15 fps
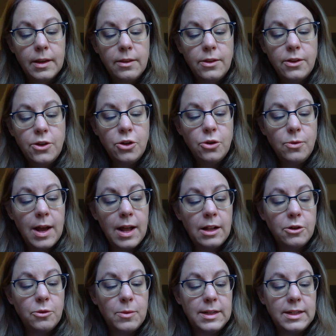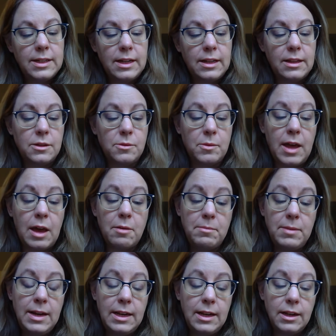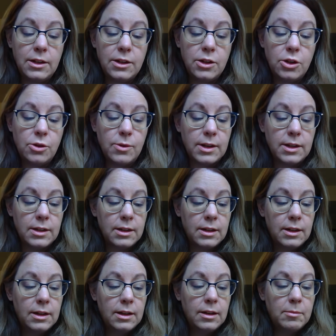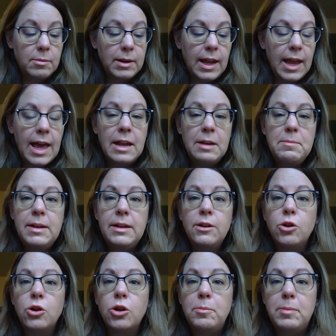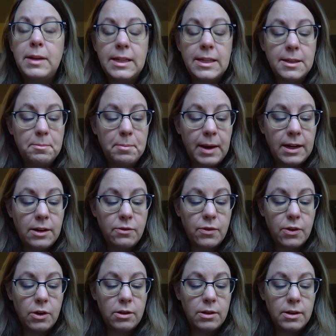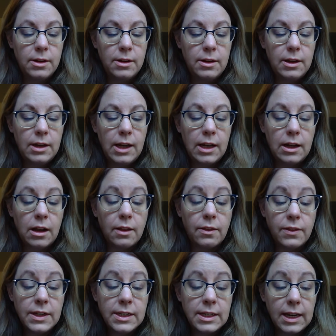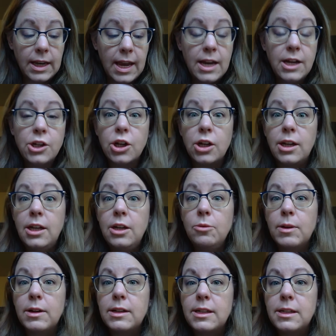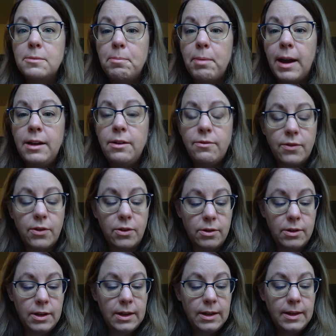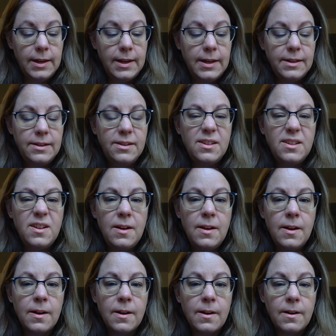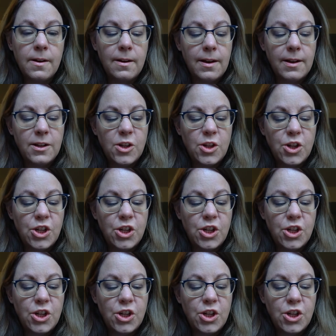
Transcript: The two elder ones did this without meaning to do it, but Edmund could be spiteful, and on this occasion he was spiteful. He sneered and